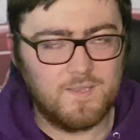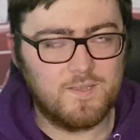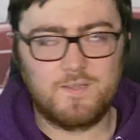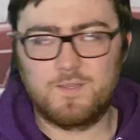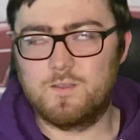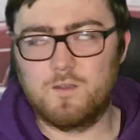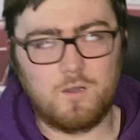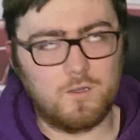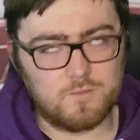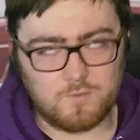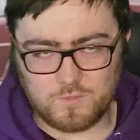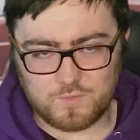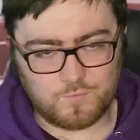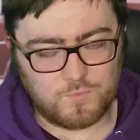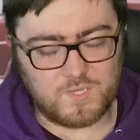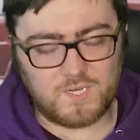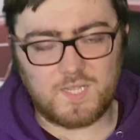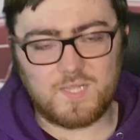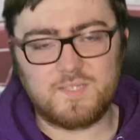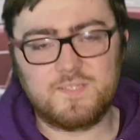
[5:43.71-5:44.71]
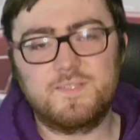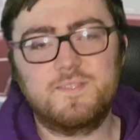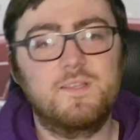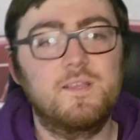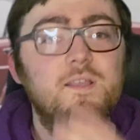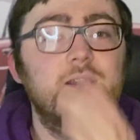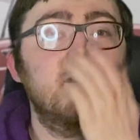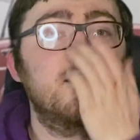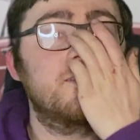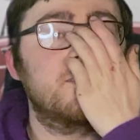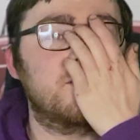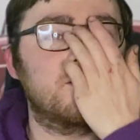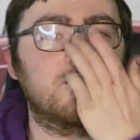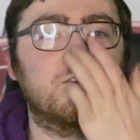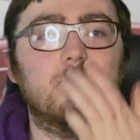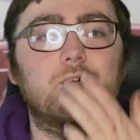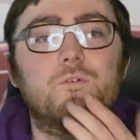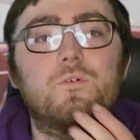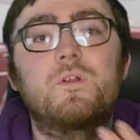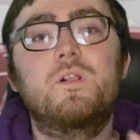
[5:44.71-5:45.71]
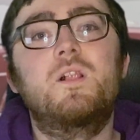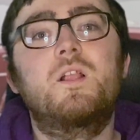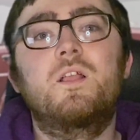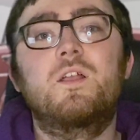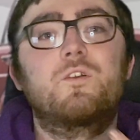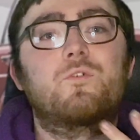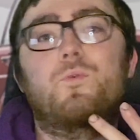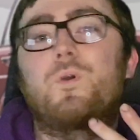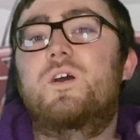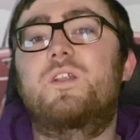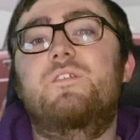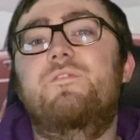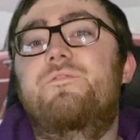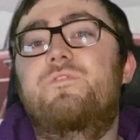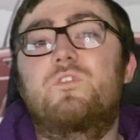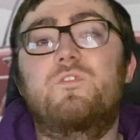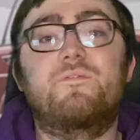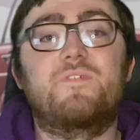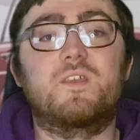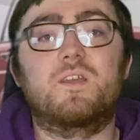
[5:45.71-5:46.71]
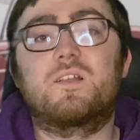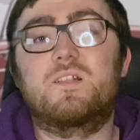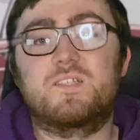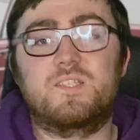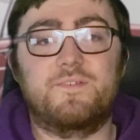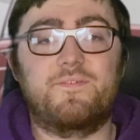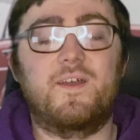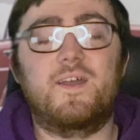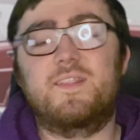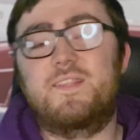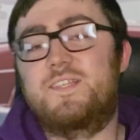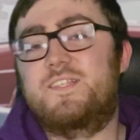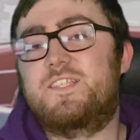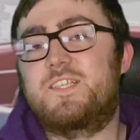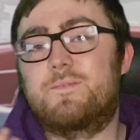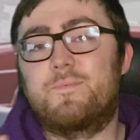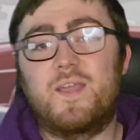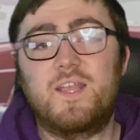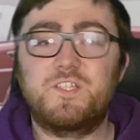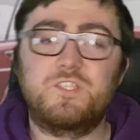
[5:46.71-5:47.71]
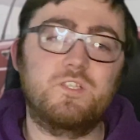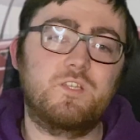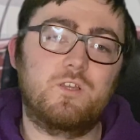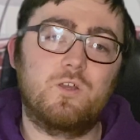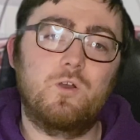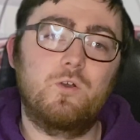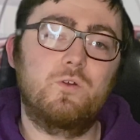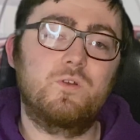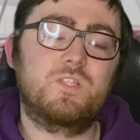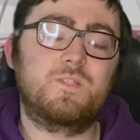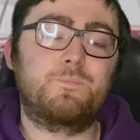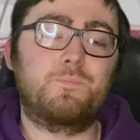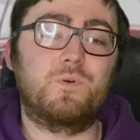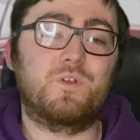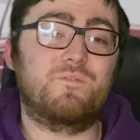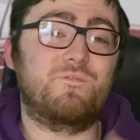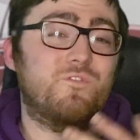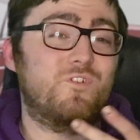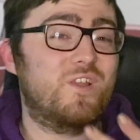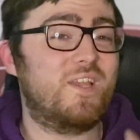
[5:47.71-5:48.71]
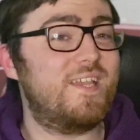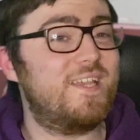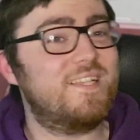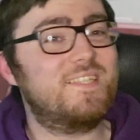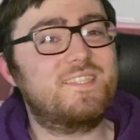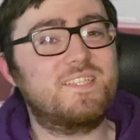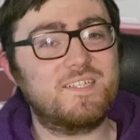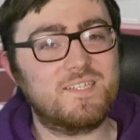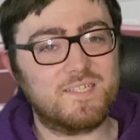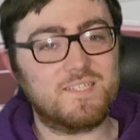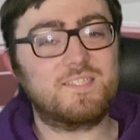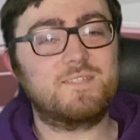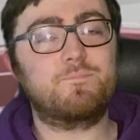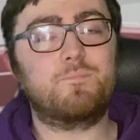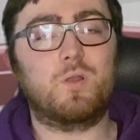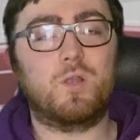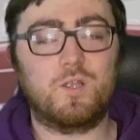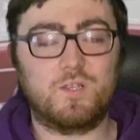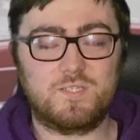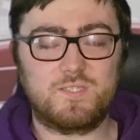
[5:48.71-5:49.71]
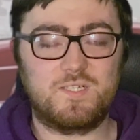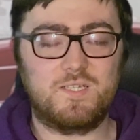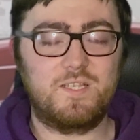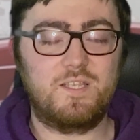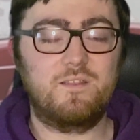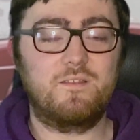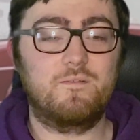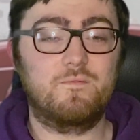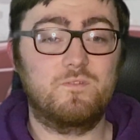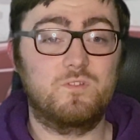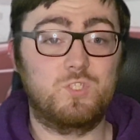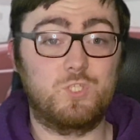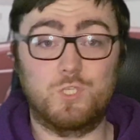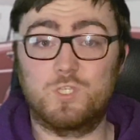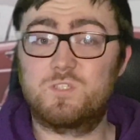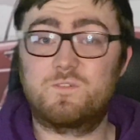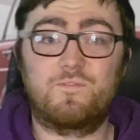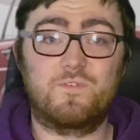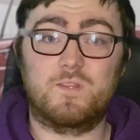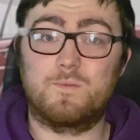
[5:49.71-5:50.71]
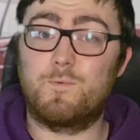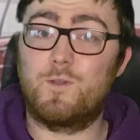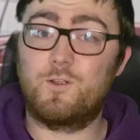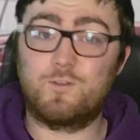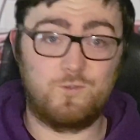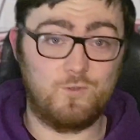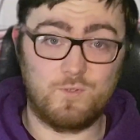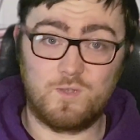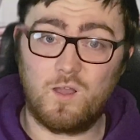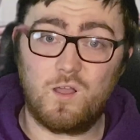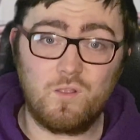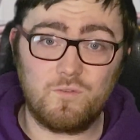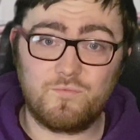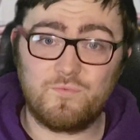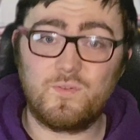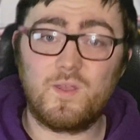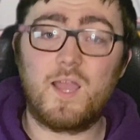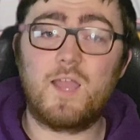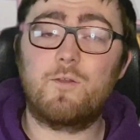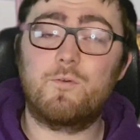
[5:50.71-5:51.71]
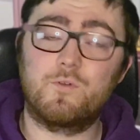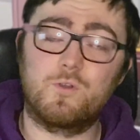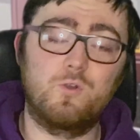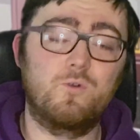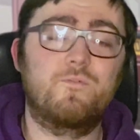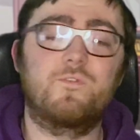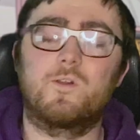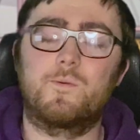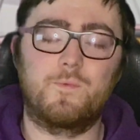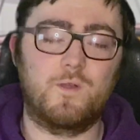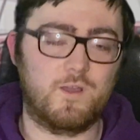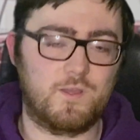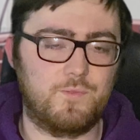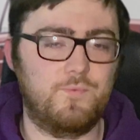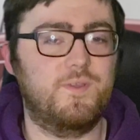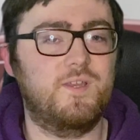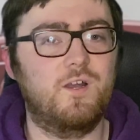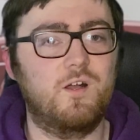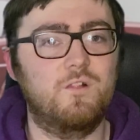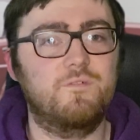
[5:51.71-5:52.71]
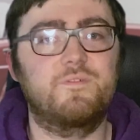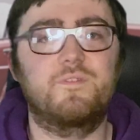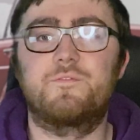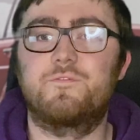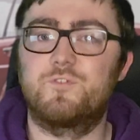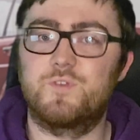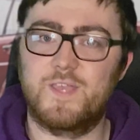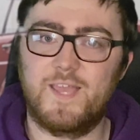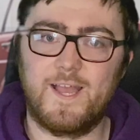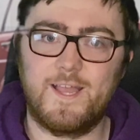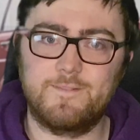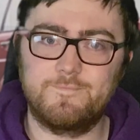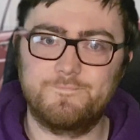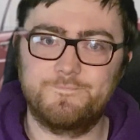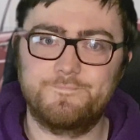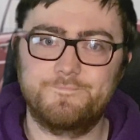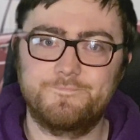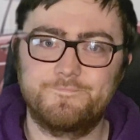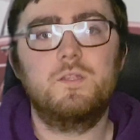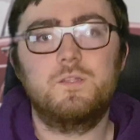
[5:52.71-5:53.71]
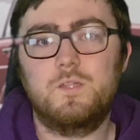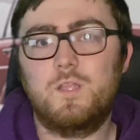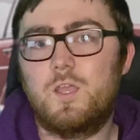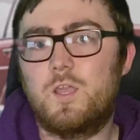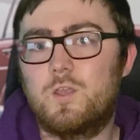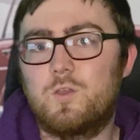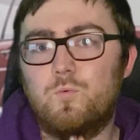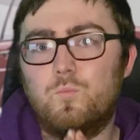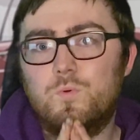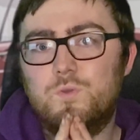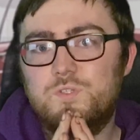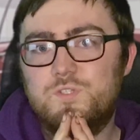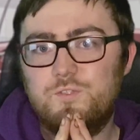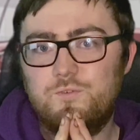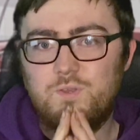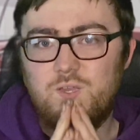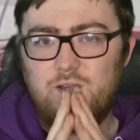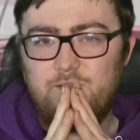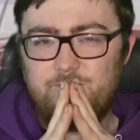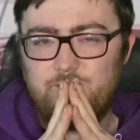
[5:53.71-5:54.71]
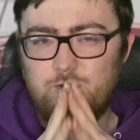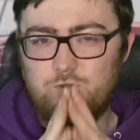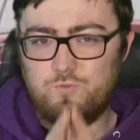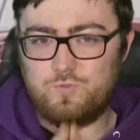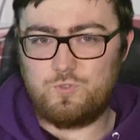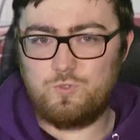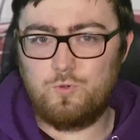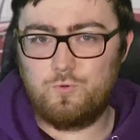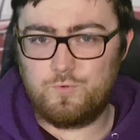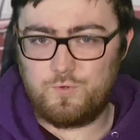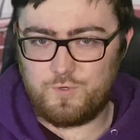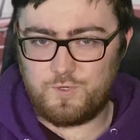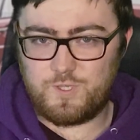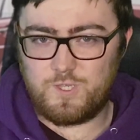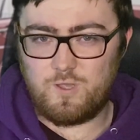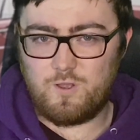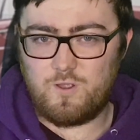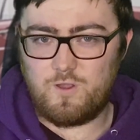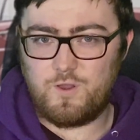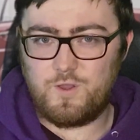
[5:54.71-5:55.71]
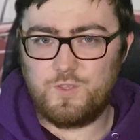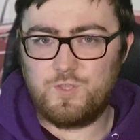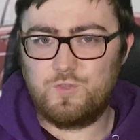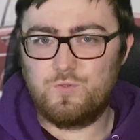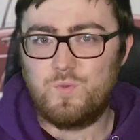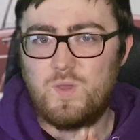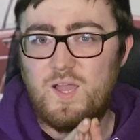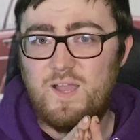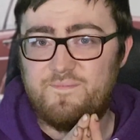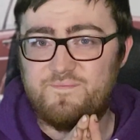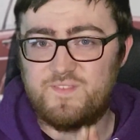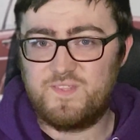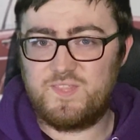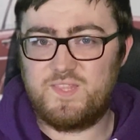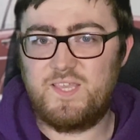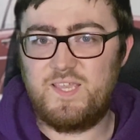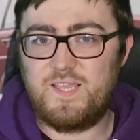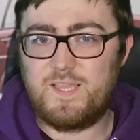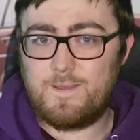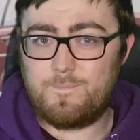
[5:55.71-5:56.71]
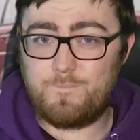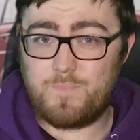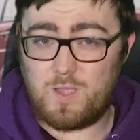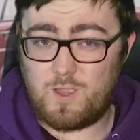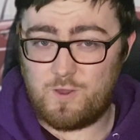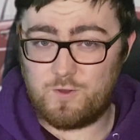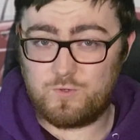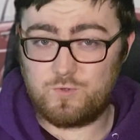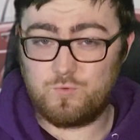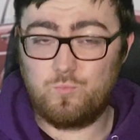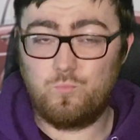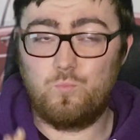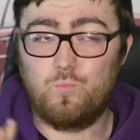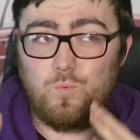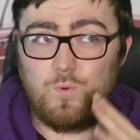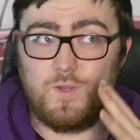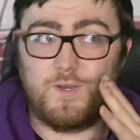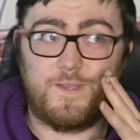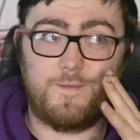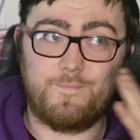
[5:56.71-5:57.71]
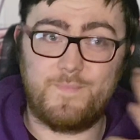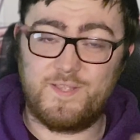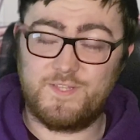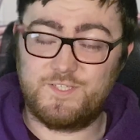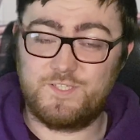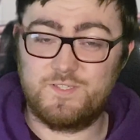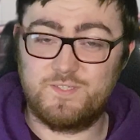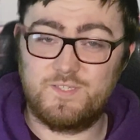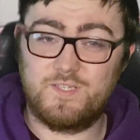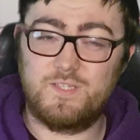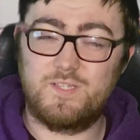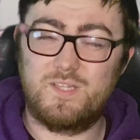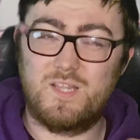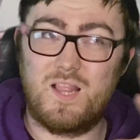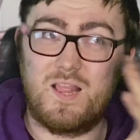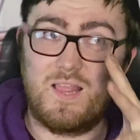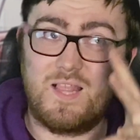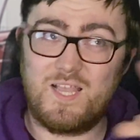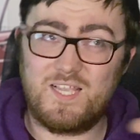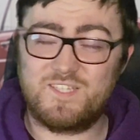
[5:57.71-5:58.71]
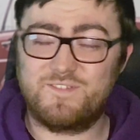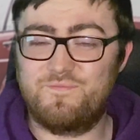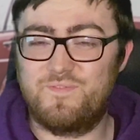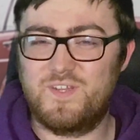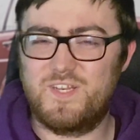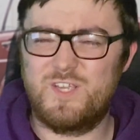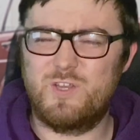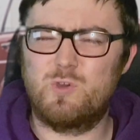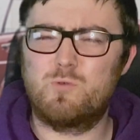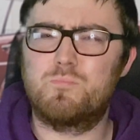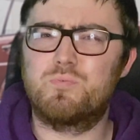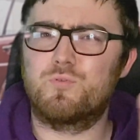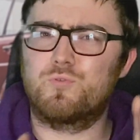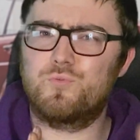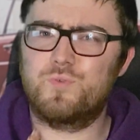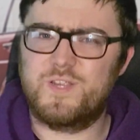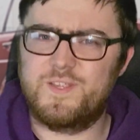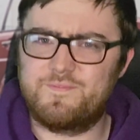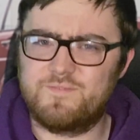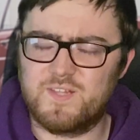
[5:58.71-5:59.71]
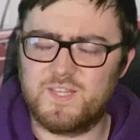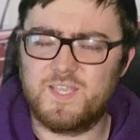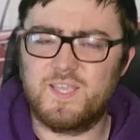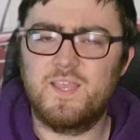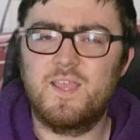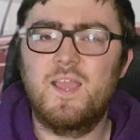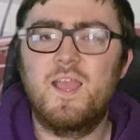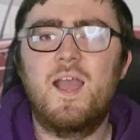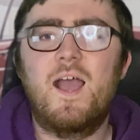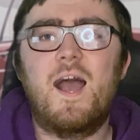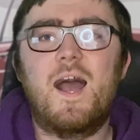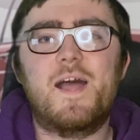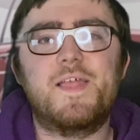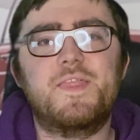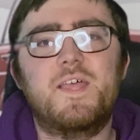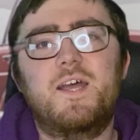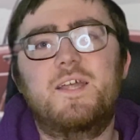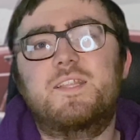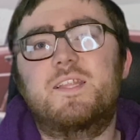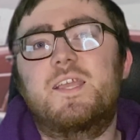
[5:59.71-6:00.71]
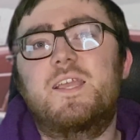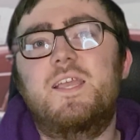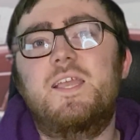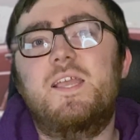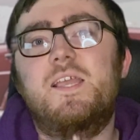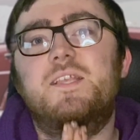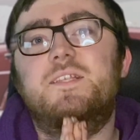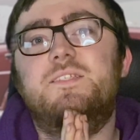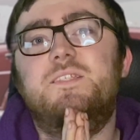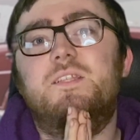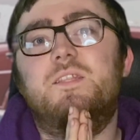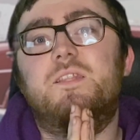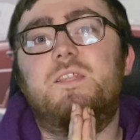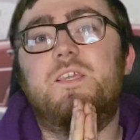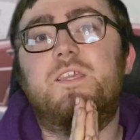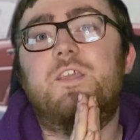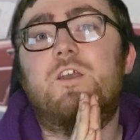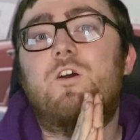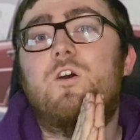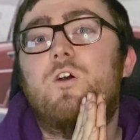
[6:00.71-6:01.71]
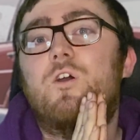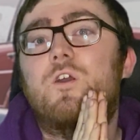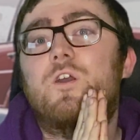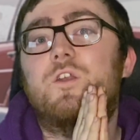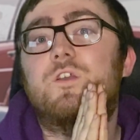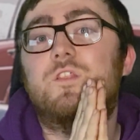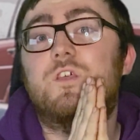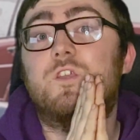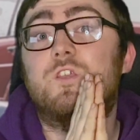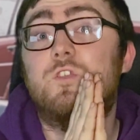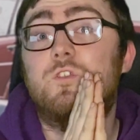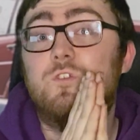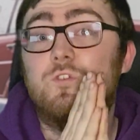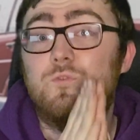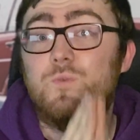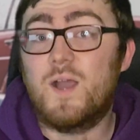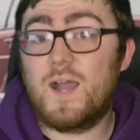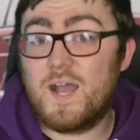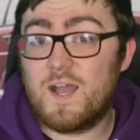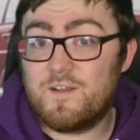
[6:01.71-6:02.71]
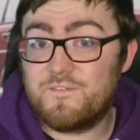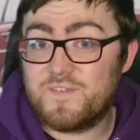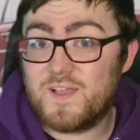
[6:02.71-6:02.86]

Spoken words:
God knows what else. So quite a few vehicles have had these same engine codes, but for easiness, personally, just for the Mark II Golf, I will go for a Mark III Golf if you can. Now, once you have your donor car, you have to think about what I mentioned in the last video briefly, and that is the car that you have